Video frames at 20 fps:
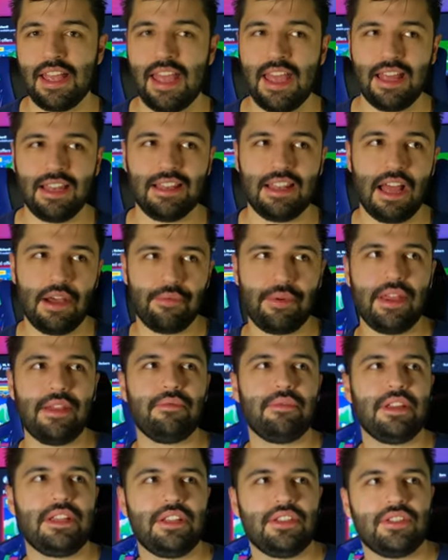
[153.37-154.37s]
and that way
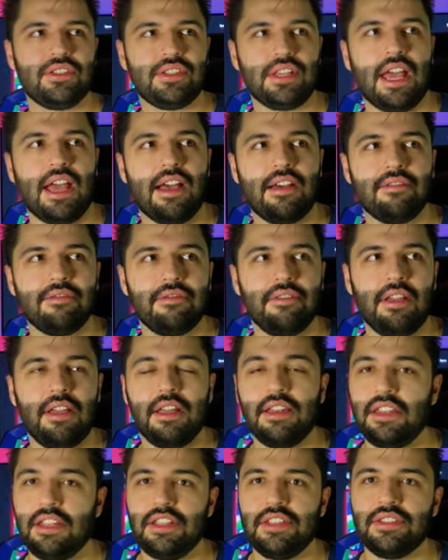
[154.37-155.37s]
we can just have
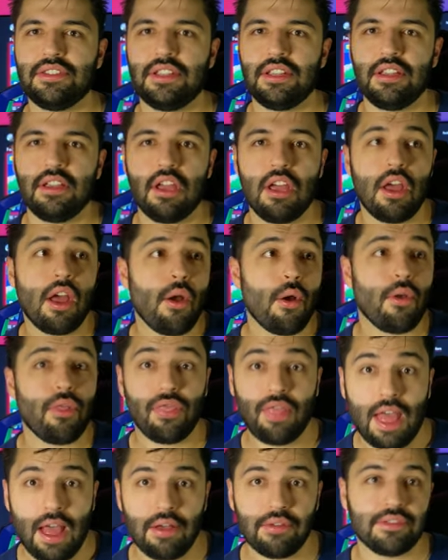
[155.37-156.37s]
an easy
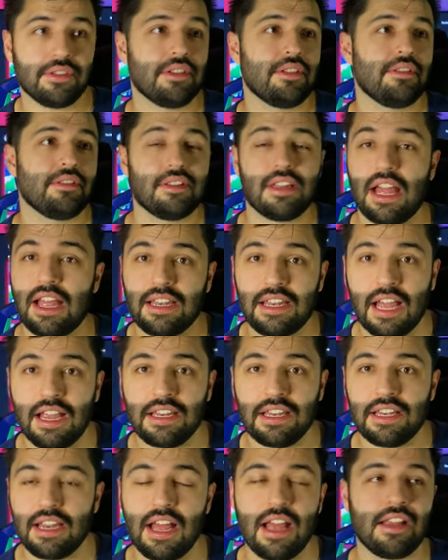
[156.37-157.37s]
thousand, nine
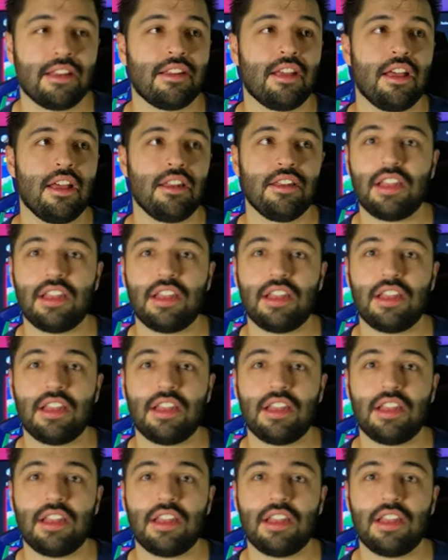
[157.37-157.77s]
ninety nine,